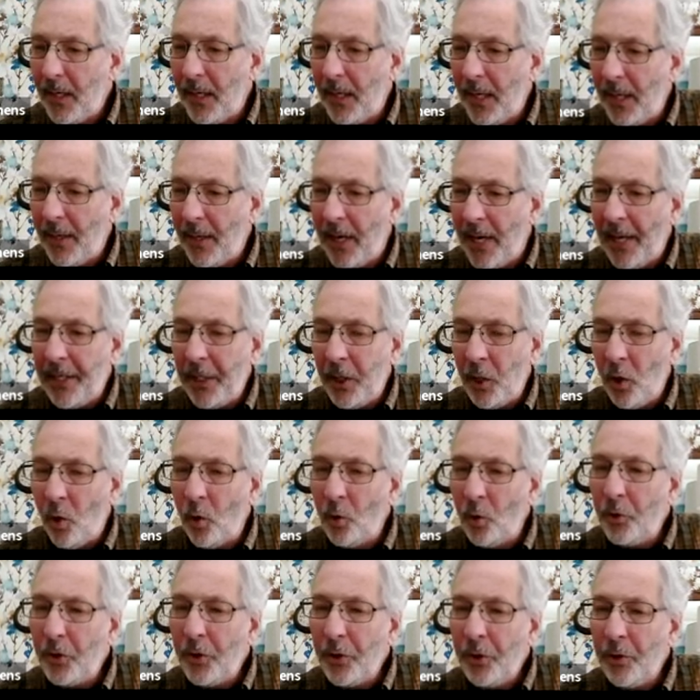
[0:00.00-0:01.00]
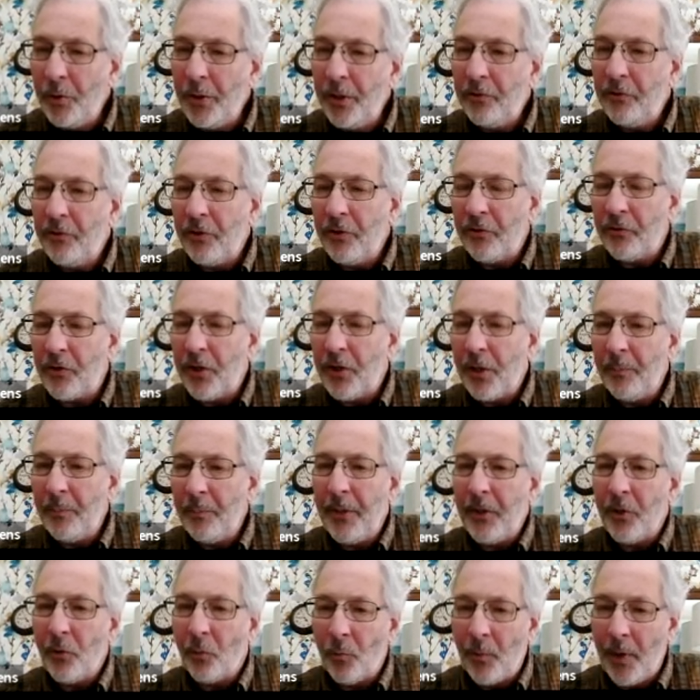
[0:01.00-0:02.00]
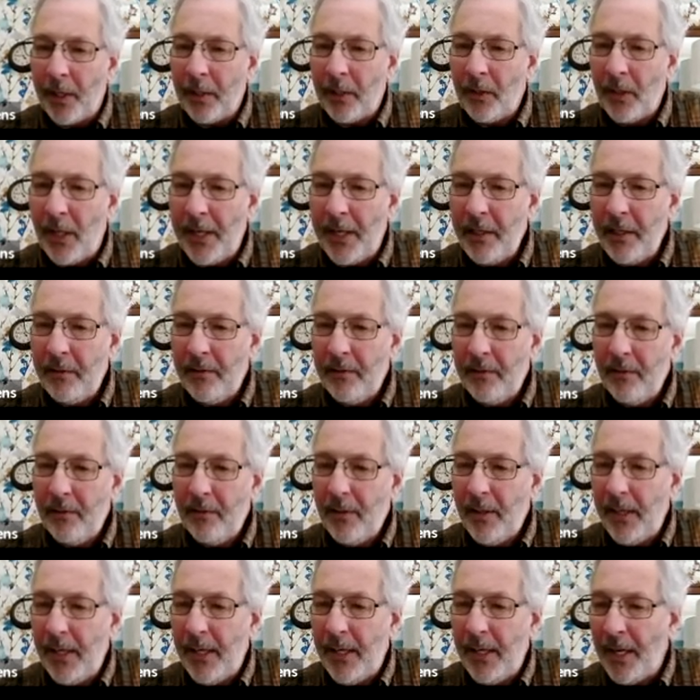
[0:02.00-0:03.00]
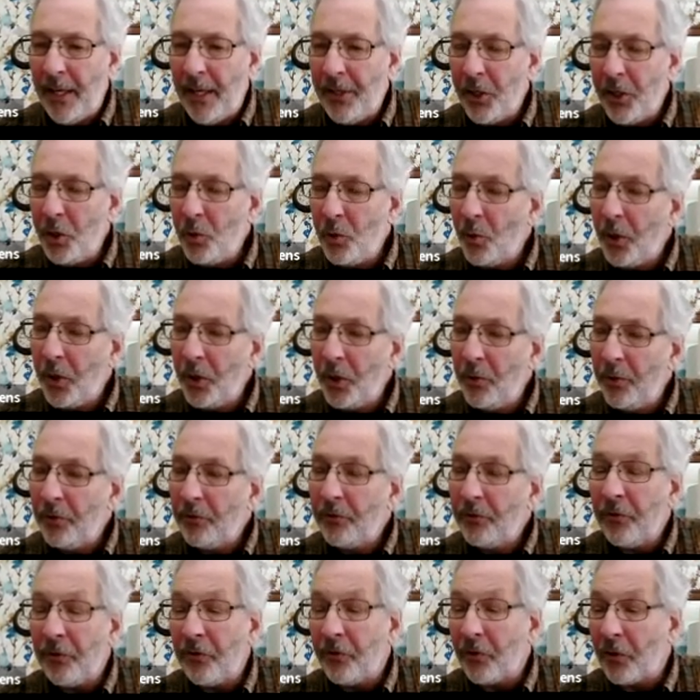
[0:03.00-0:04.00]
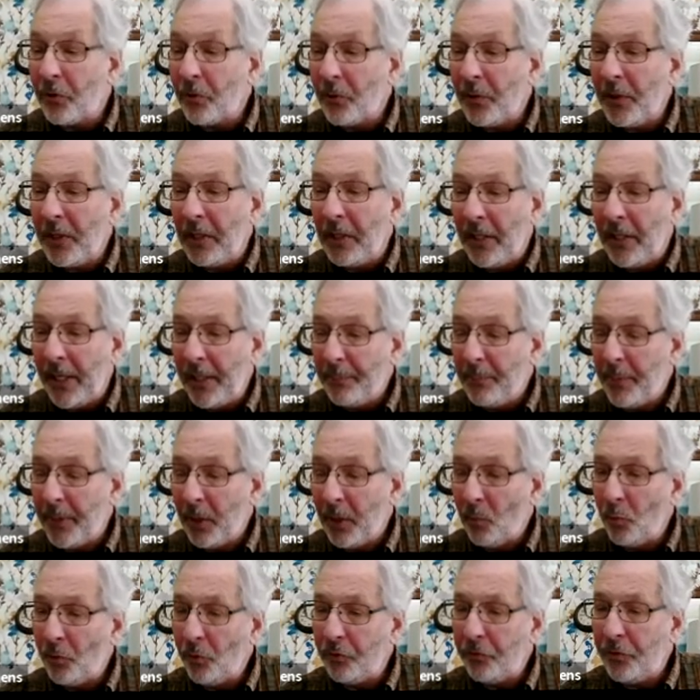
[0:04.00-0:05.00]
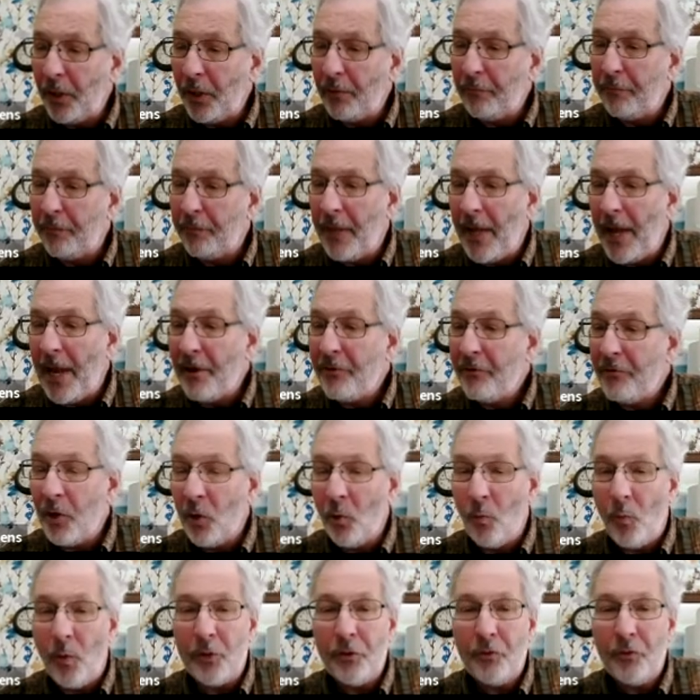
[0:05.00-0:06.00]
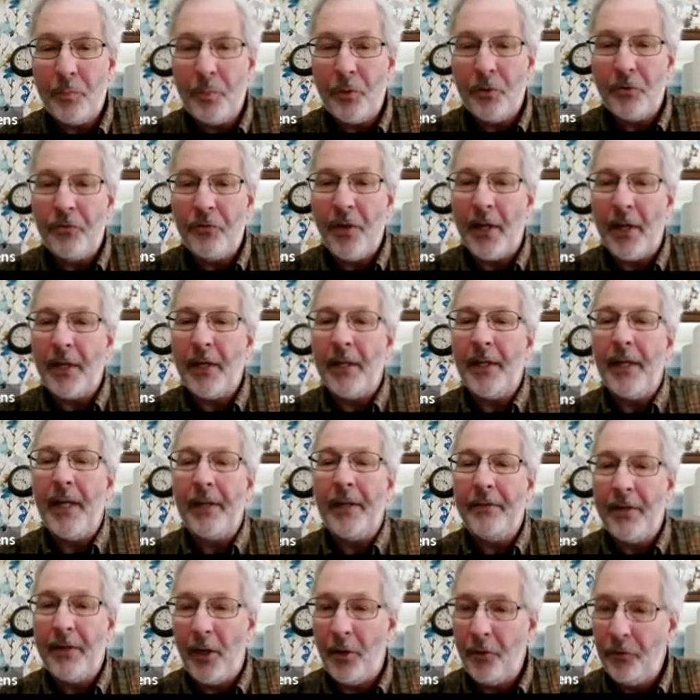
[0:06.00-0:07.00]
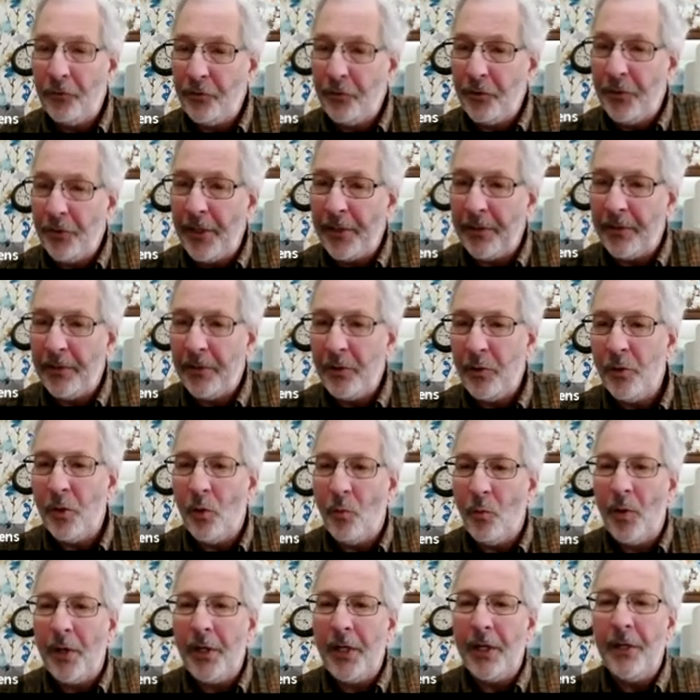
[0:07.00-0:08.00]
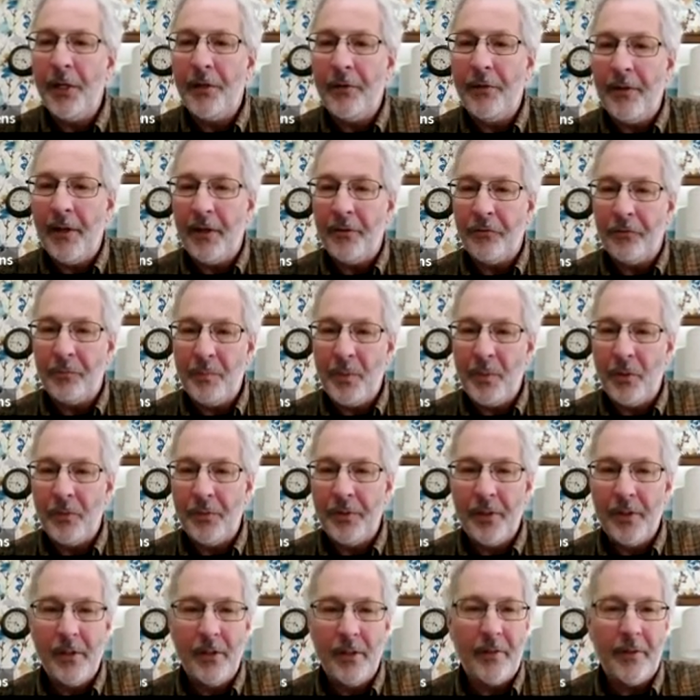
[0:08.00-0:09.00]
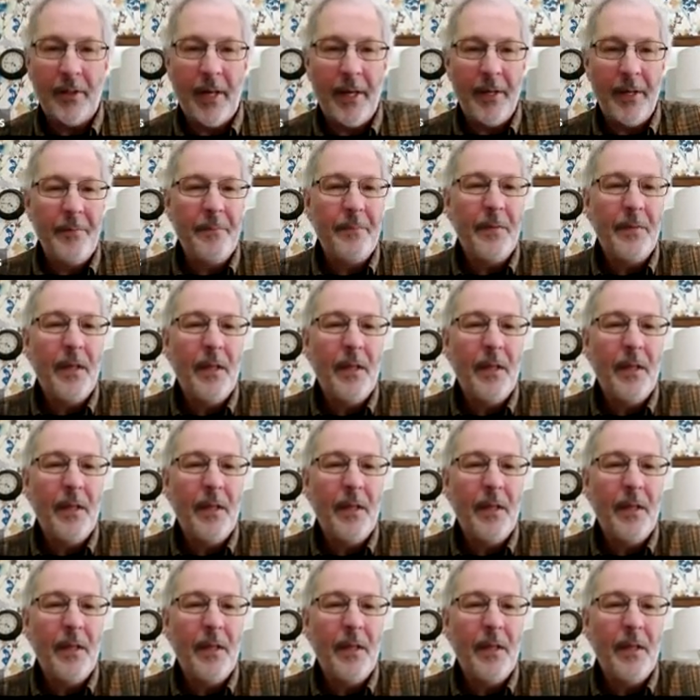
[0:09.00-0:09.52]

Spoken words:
On the older units, it's going to be the red light. And on the newer units, it's a green light, but it will start flashing once per second. That tells you that the unit went into test mode, okay?